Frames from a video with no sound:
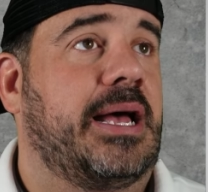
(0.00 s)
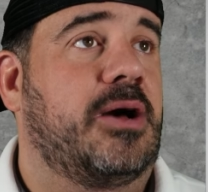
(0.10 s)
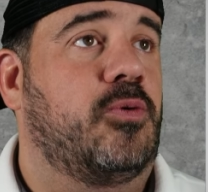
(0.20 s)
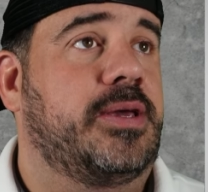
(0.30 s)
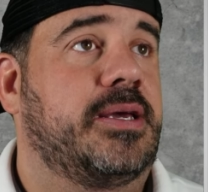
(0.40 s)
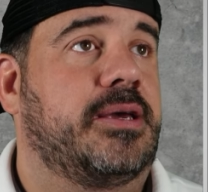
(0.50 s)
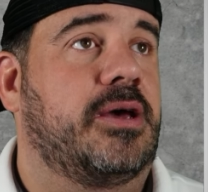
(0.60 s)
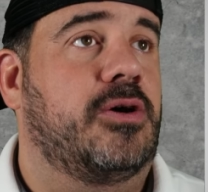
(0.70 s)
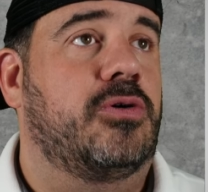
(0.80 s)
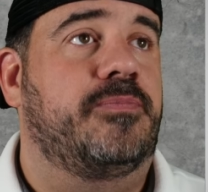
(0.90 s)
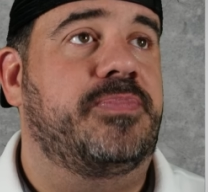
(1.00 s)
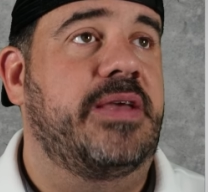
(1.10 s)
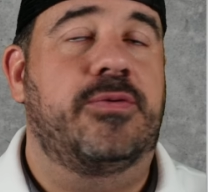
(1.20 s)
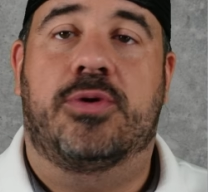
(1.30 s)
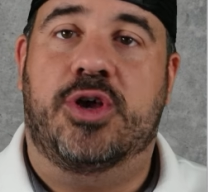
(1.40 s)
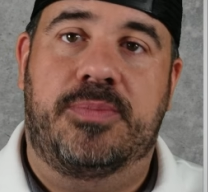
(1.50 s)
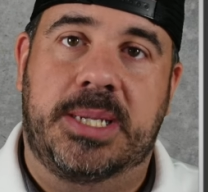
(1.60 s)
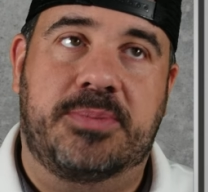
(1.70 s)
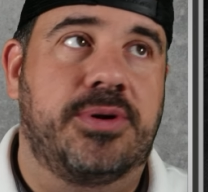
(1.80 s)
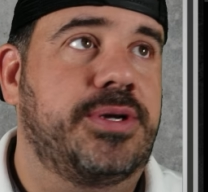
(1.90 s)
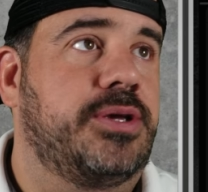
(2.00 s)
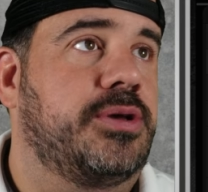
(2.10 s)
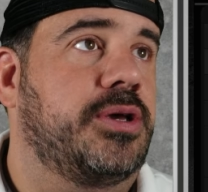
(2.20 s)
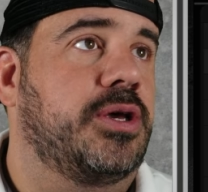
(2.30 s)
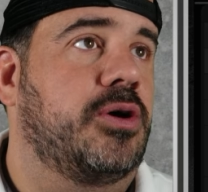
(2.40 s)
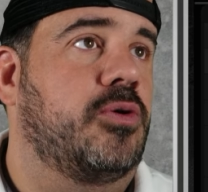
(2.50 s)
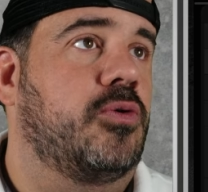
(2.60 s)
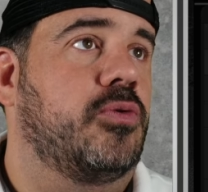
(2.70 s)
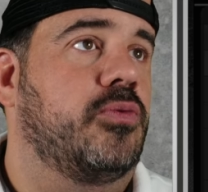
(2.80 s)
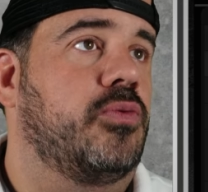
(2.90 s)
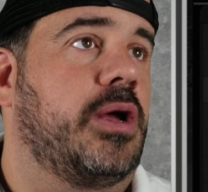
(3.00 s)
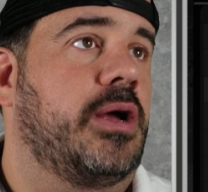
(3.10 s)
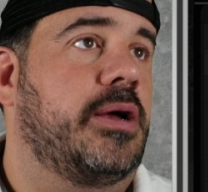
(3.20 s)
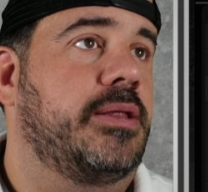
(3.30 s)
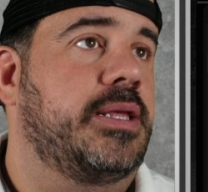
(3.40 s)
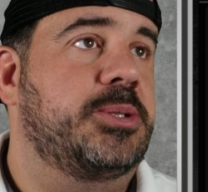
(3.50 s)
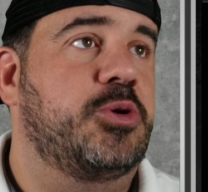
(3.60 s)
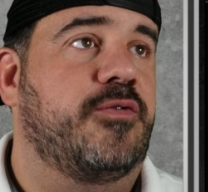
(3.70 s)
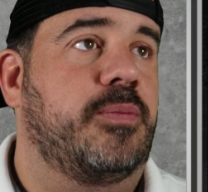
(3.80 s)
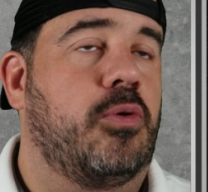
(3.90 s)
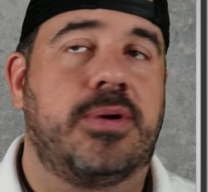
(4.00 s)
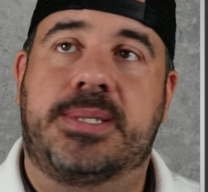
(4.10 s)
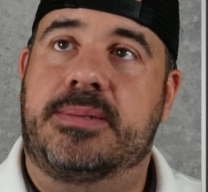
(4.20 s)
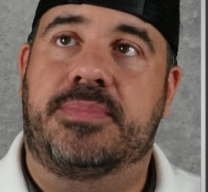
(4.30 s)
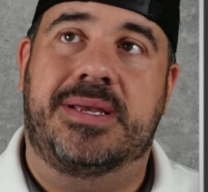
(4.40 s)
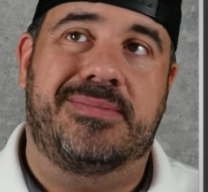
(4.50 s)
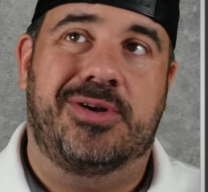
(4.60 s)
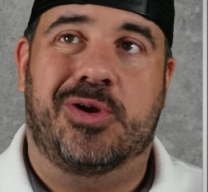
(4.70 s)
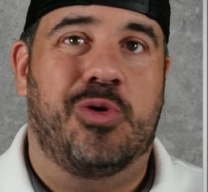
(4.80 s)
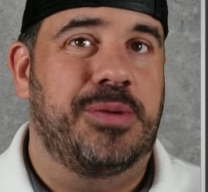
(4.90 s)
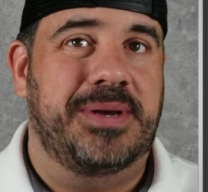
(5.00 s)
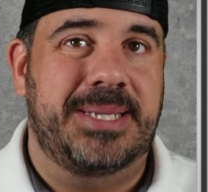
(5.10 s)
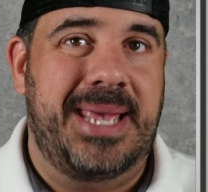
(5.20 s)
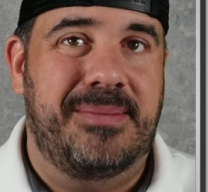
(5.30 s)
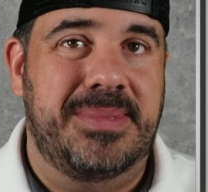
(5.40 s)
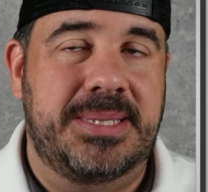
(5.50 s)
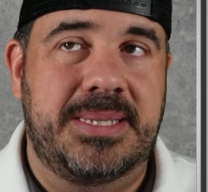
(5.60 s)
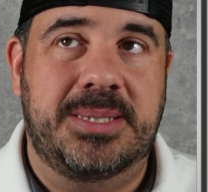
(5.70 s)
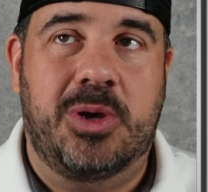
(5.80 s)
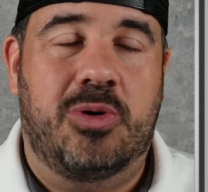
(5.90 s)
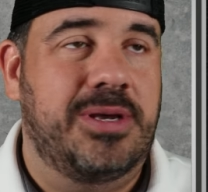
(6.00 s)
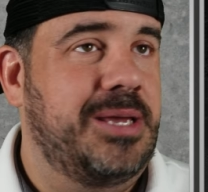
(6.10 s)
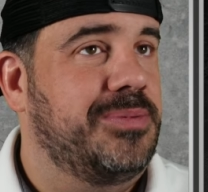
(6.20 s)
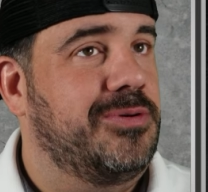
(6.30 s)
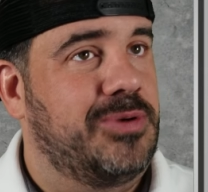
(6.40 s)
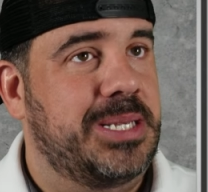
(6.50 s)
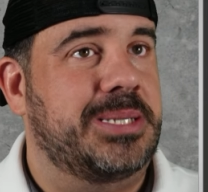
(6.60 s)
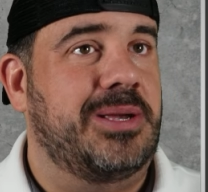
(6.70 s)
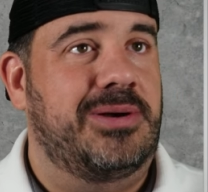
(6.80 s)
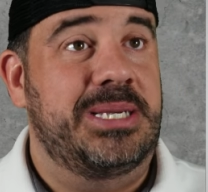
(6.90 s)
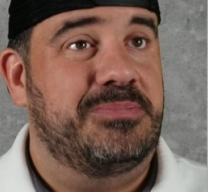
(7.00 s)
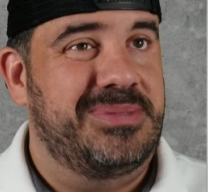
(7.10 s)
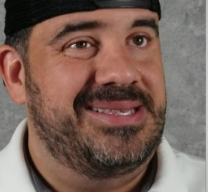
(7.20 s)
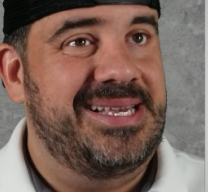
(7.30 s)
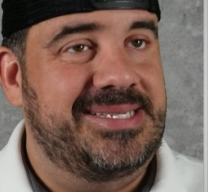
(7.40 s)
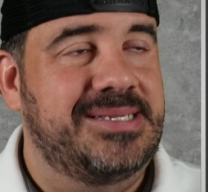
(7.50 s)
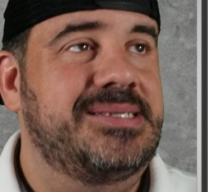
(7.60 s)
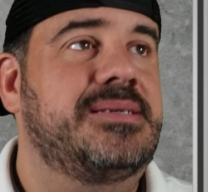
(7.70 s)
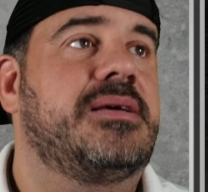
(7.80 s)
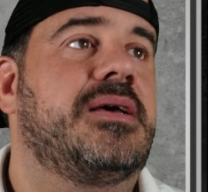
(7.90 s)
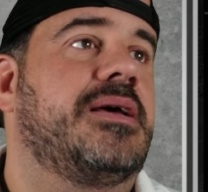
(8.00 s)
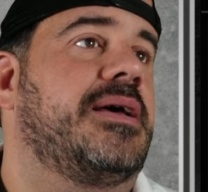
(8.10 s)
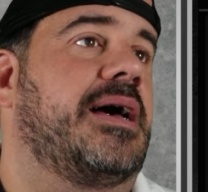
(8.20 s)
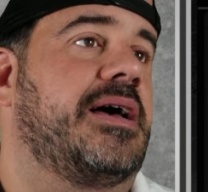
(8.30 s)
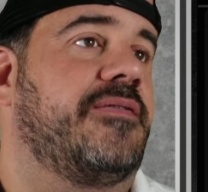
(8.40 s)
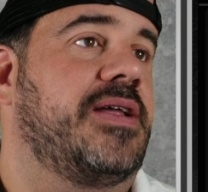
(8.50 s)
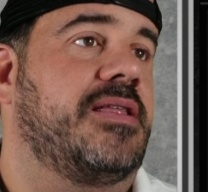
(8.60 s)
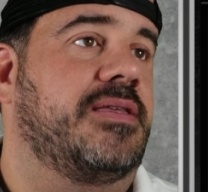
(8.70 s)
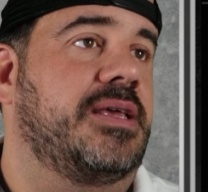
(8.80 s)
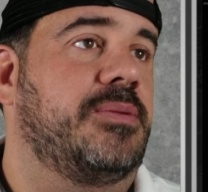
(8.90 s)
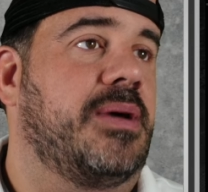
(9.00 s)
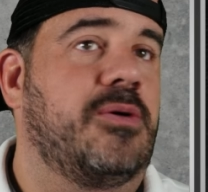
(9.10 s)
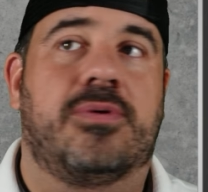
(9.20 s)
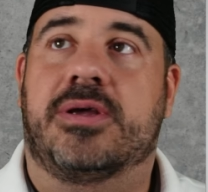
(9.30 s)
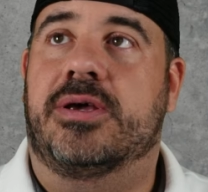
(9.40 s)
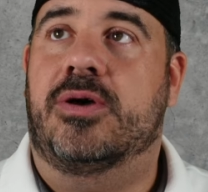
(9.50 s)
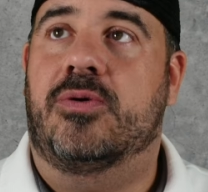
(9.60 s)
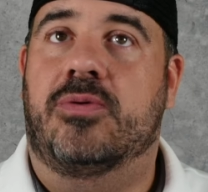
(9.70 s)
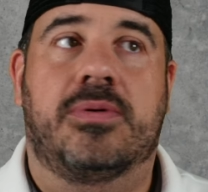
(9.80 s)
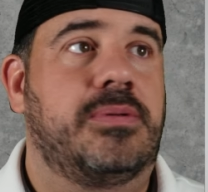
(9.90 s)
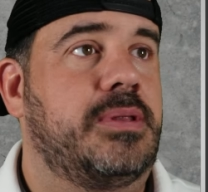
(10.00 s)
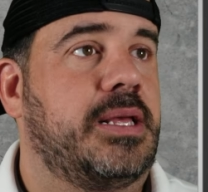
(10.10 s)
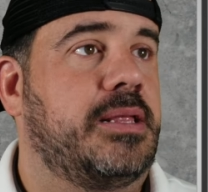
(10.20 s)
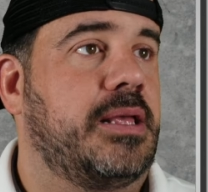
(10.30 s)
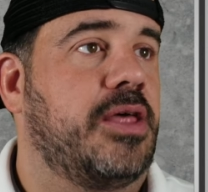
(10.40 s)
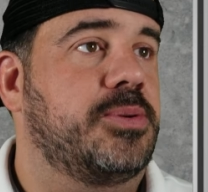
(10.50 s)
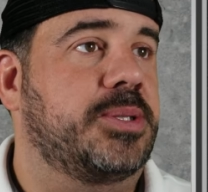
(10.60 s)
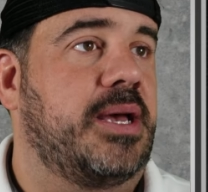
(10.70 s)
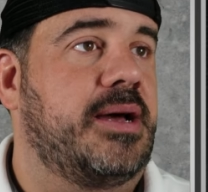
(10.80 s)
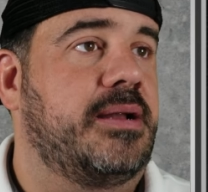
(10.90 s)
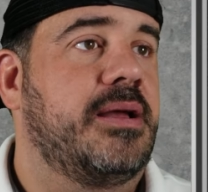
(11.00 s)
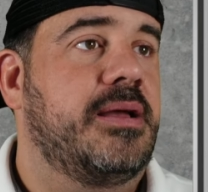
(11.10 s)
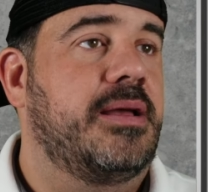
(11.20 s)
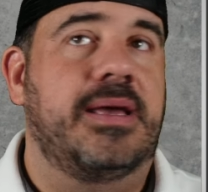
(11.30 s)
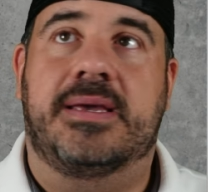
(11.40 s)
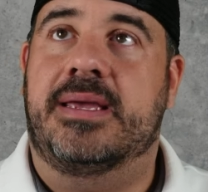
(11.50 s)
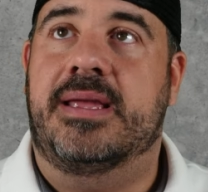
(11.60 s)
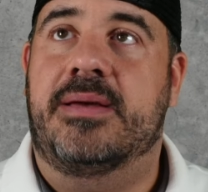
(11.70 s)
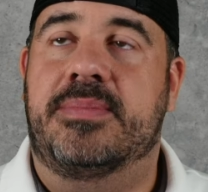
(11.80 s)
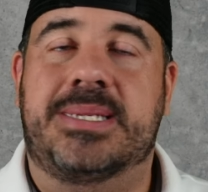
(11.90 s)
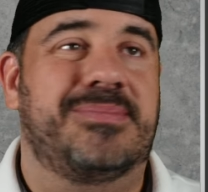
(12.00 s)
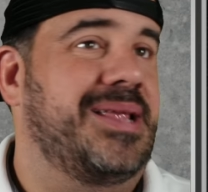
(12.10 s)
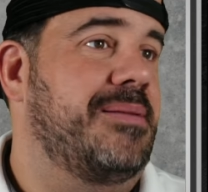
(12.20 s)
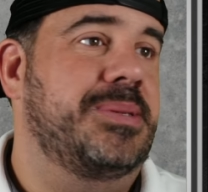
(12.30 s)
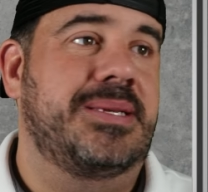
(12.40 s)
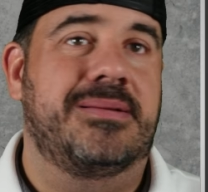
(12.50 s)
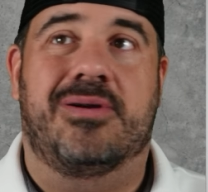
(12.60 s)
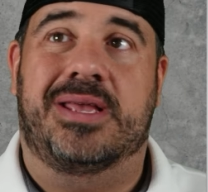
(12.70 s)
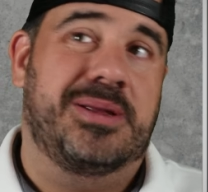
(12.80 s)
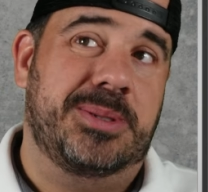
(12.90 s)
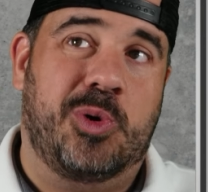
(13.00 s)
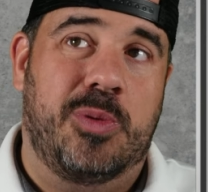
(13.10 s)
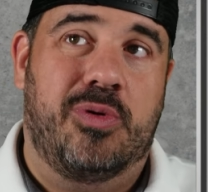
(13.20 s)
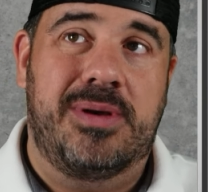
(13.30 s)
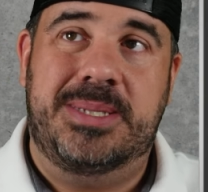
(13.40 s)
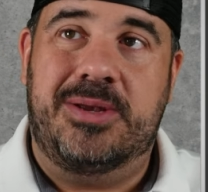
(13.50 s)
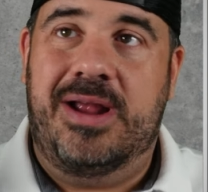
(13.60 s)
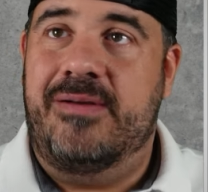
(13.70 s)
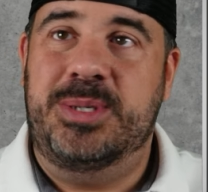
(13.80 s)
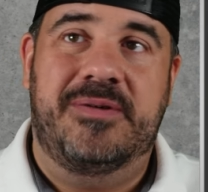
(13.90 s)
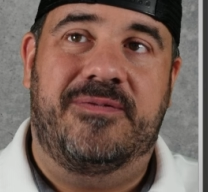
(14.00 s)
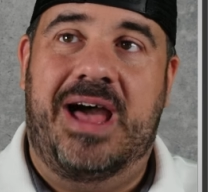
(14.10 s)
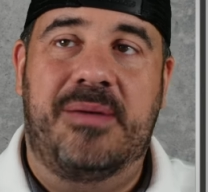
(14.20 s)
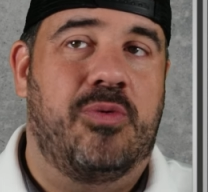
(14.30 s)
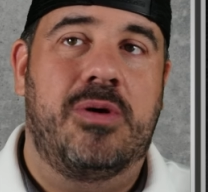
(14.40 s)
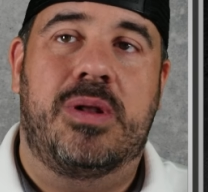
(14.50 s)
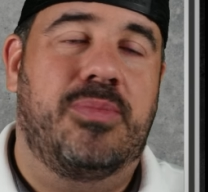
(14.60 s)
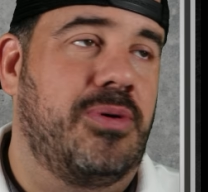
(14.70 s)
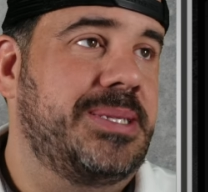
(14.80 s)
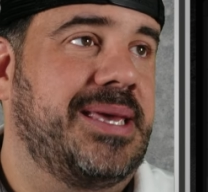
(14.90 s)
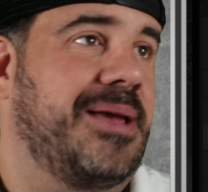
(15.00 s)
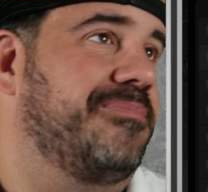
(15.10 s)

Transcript: We could go, if you want to go Pittsburgh, you could go these two for points, but you're going up against Edmonton's goalkeeper. We just saw he's decent. If anything, you might want to go the other side and get Edmonton. But Edmonton, are they going to score points? They're averaging 5.1 points a game.